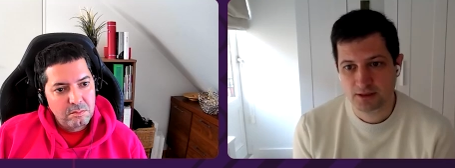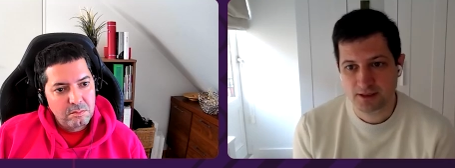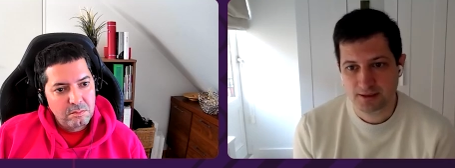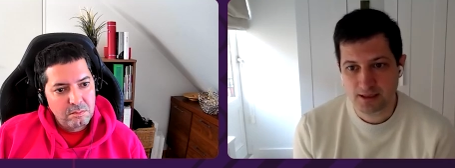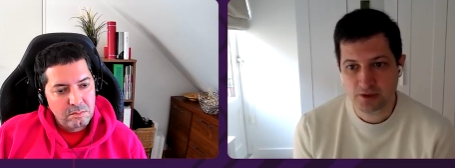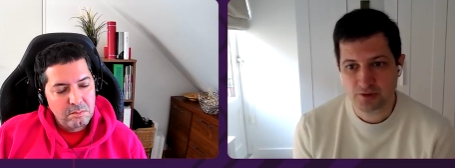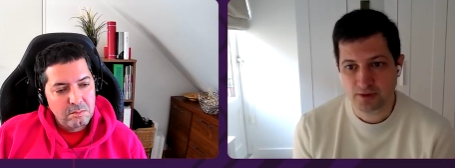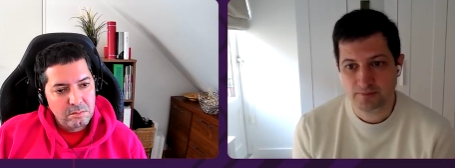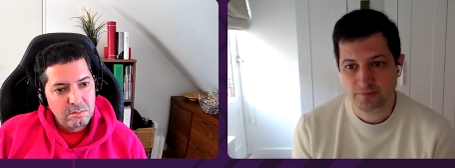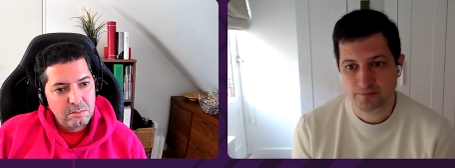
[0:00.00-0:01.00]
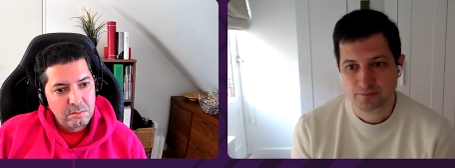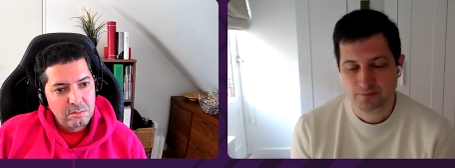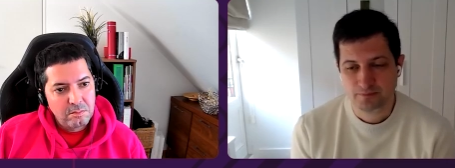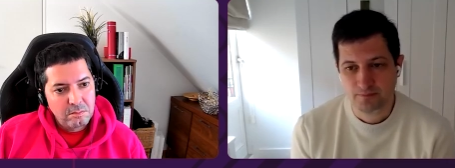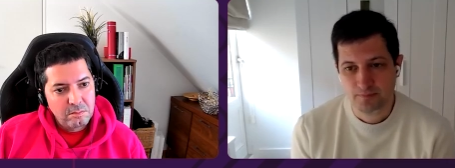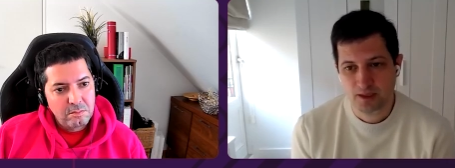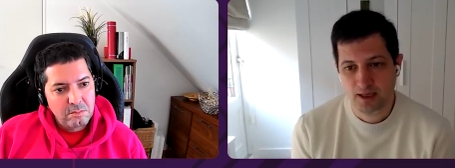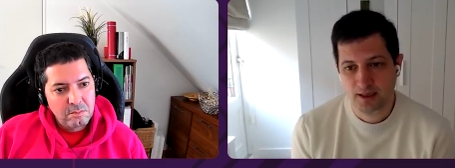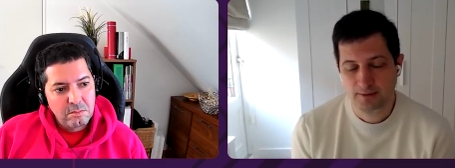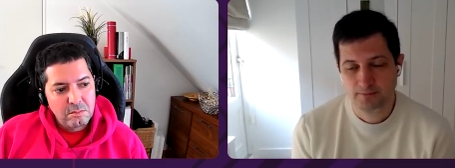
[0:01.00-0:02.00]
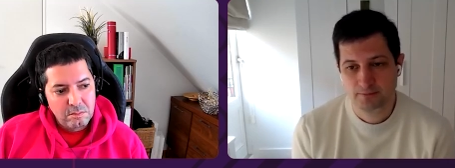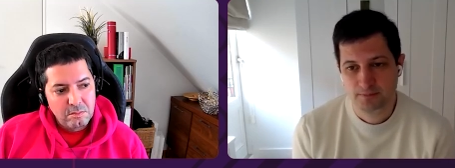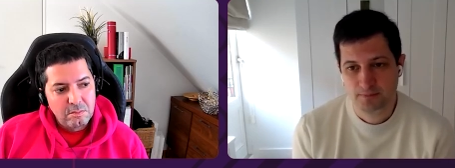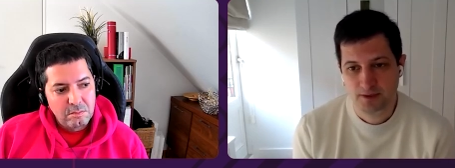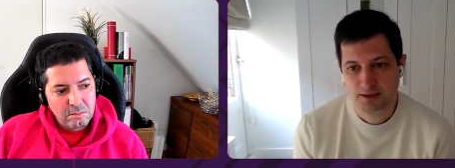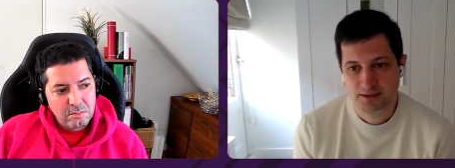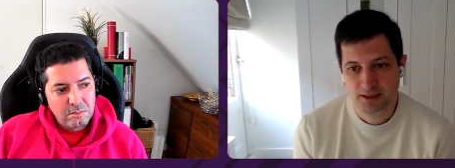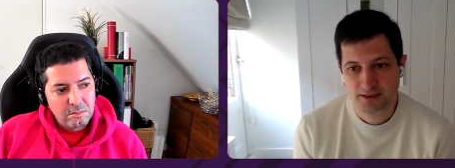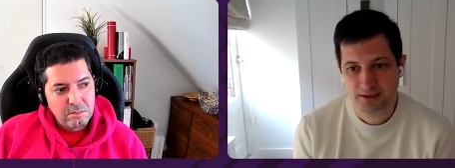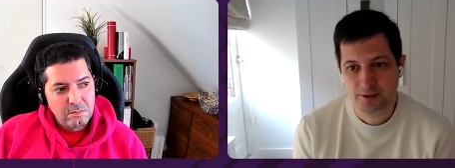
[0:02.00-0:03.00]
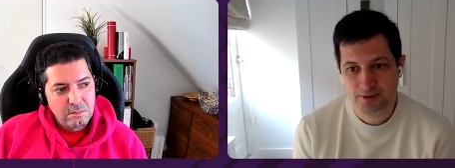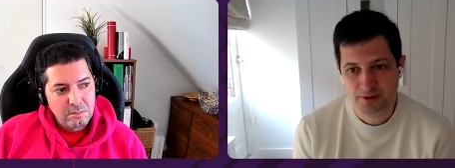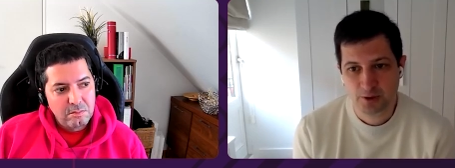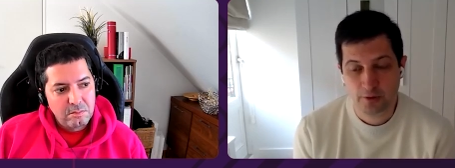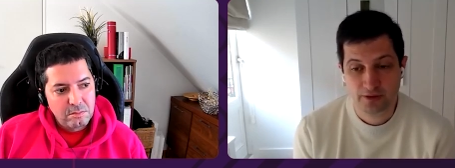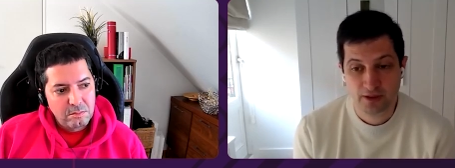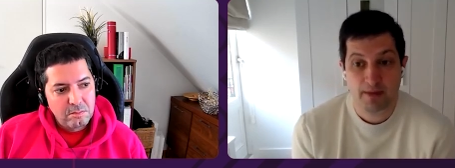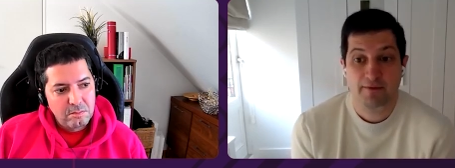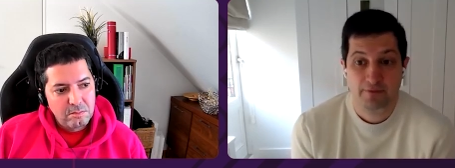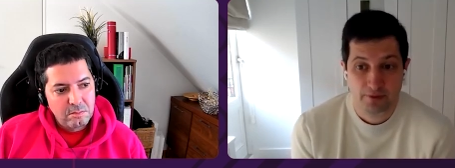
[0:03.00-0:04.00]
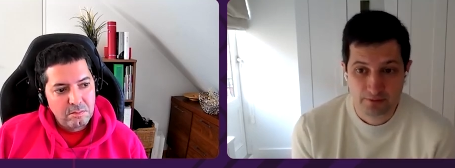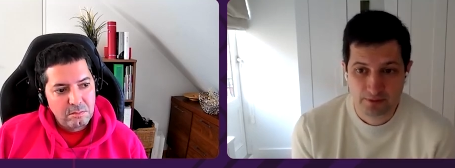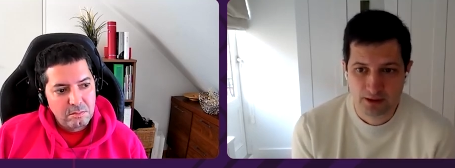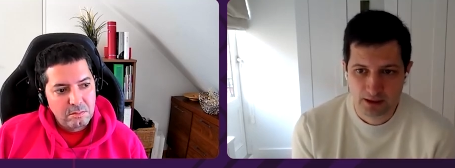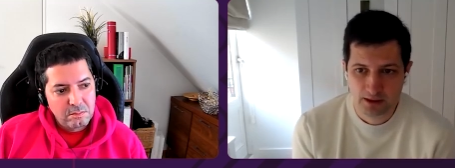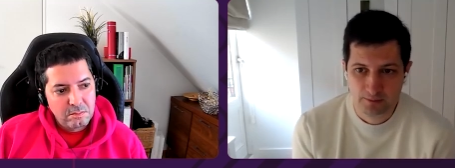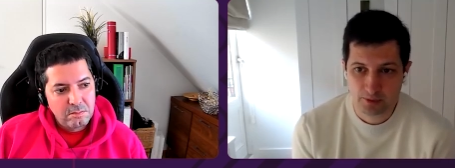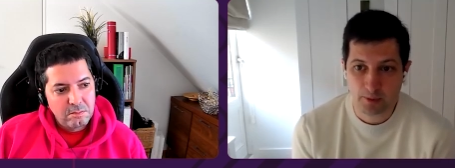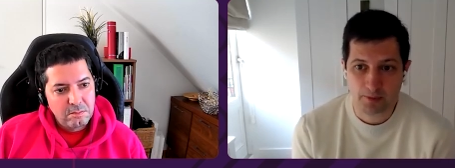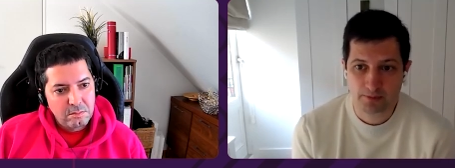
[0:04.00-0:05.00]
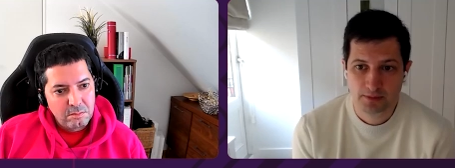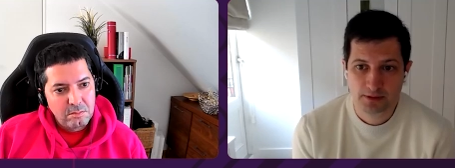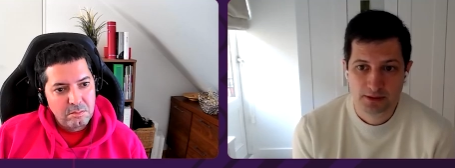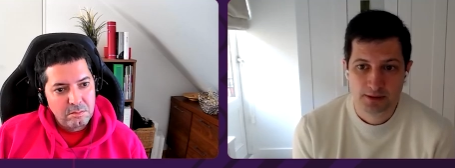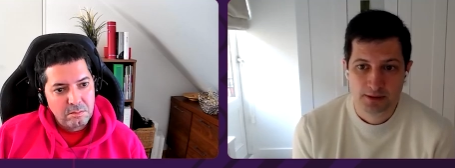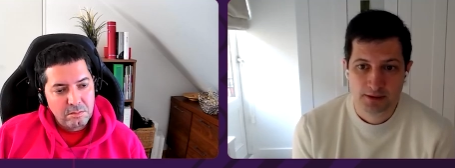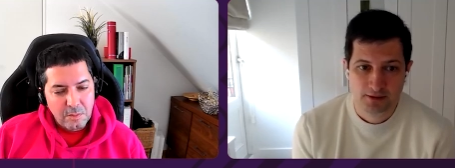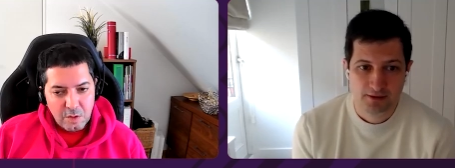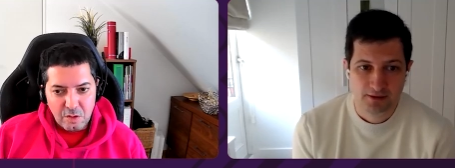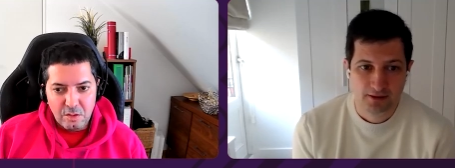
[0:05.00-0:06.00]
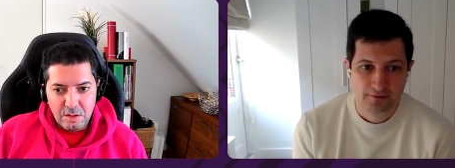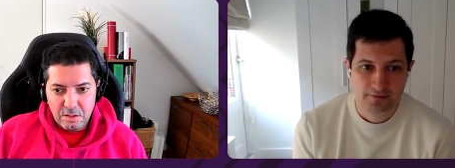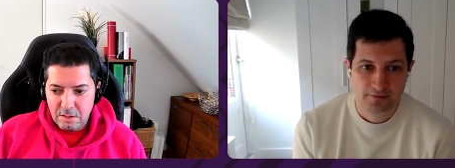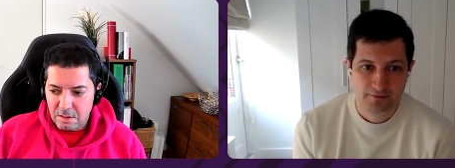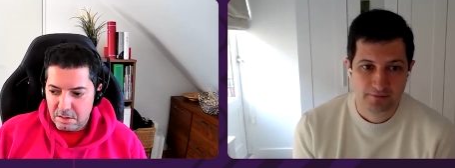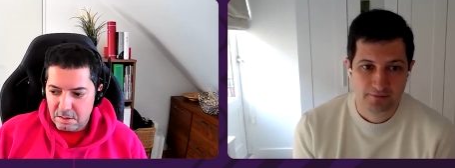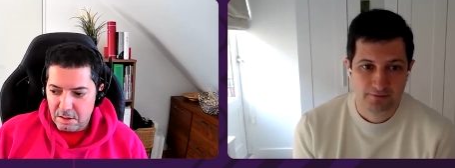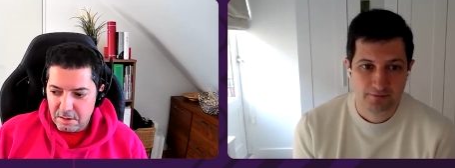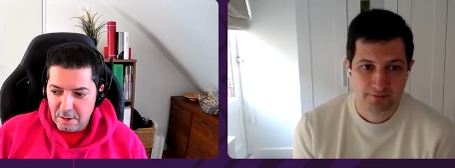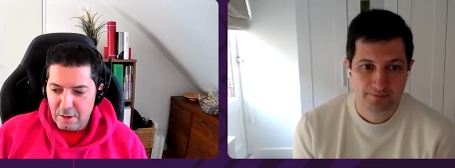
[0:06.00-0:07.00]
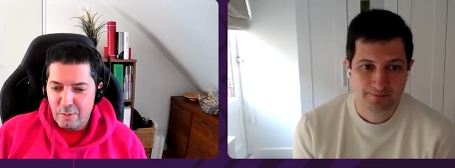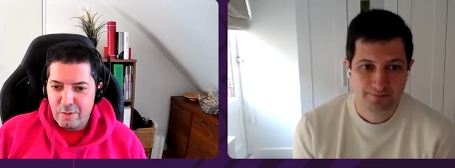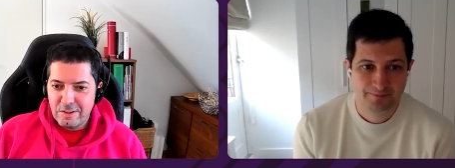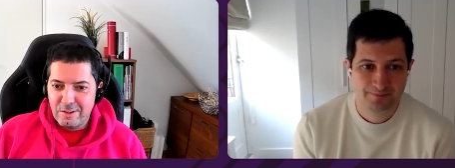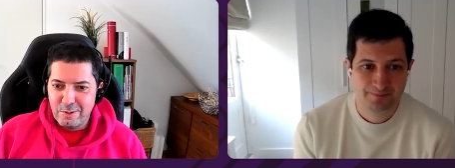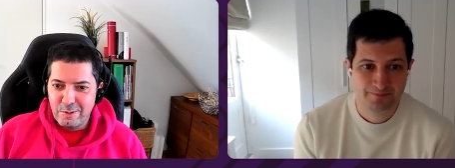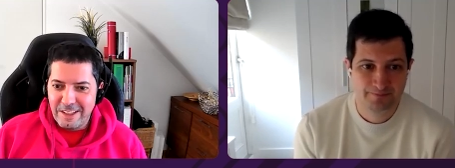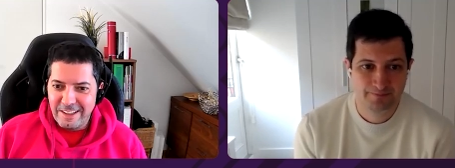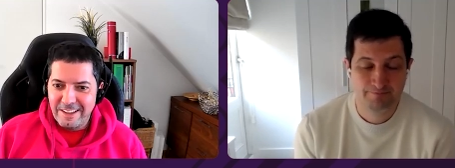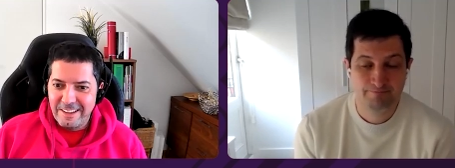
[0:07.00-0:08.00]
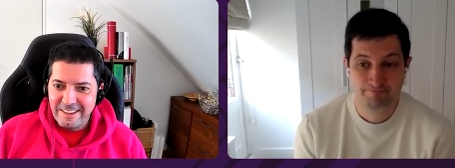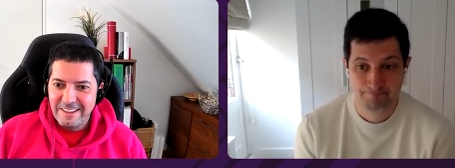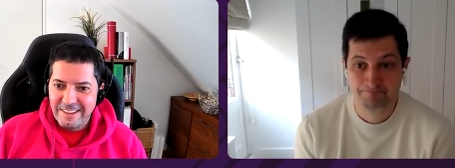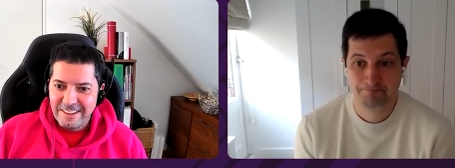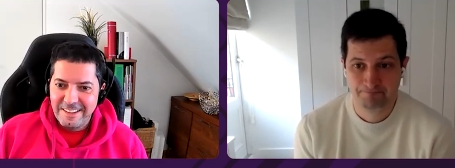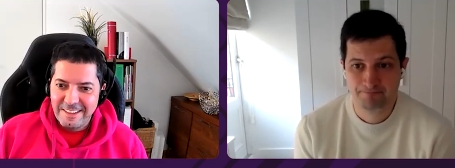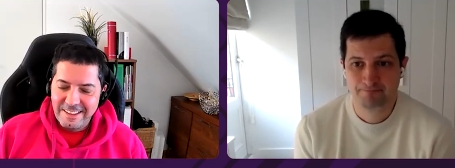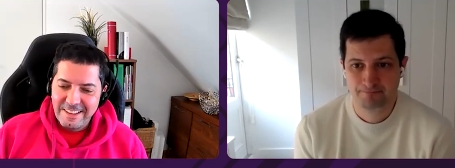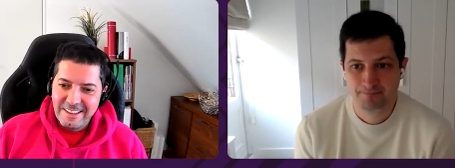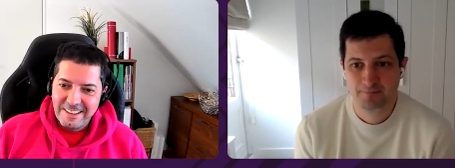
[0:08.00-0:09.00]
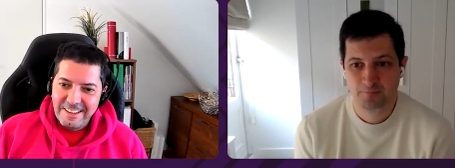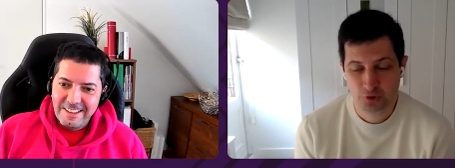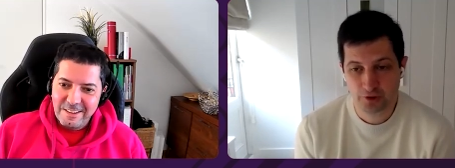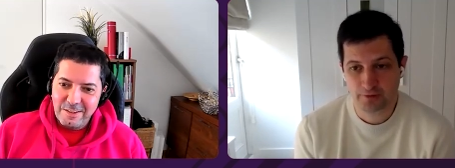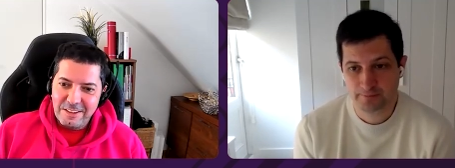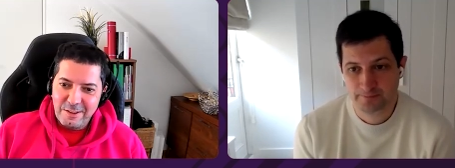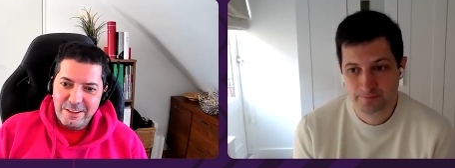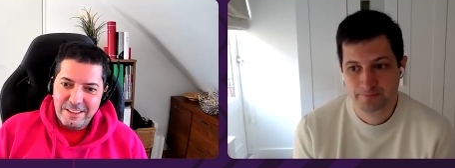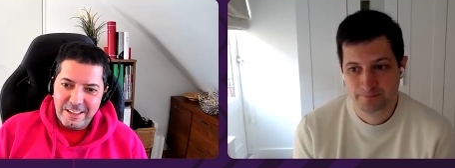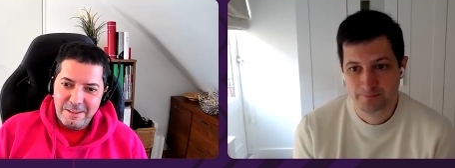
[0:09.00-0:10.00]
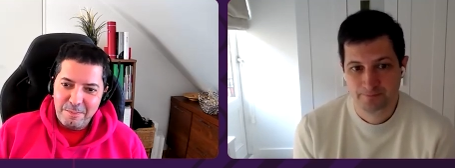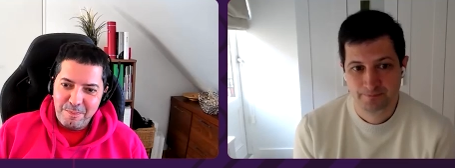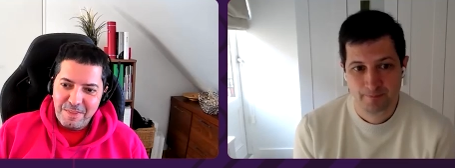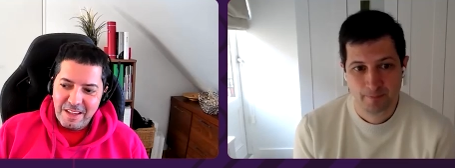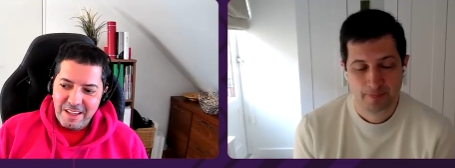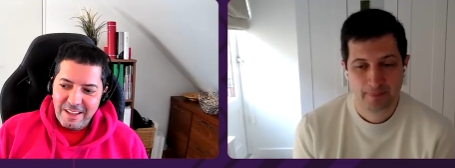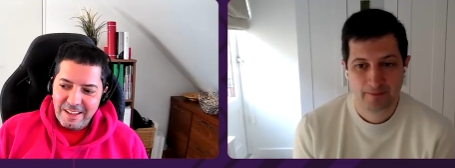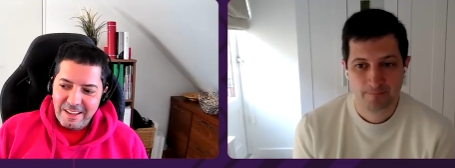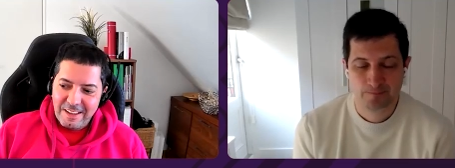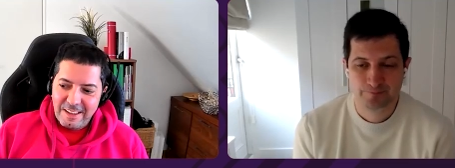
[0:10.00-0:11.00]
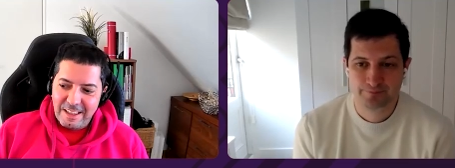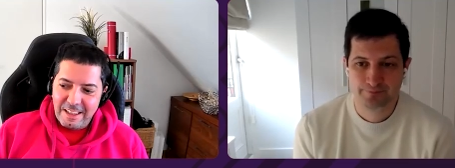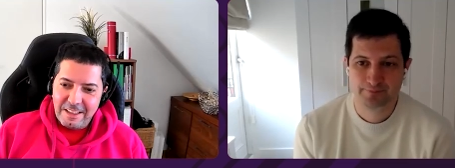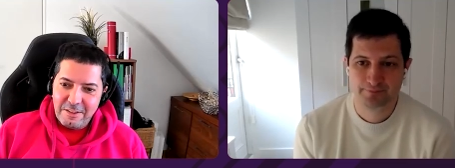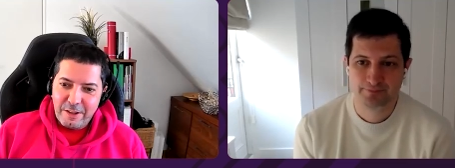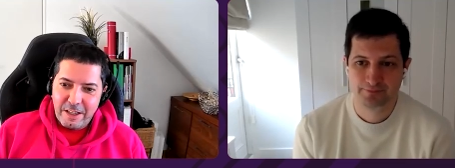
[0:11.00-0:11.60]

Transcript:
Speaker 1: and, and etc. Um, it's it's still unsolved in my view uh, problem.
Speaker 2: So it's it's there's a lot of work to do there. For sure. At your, um, at your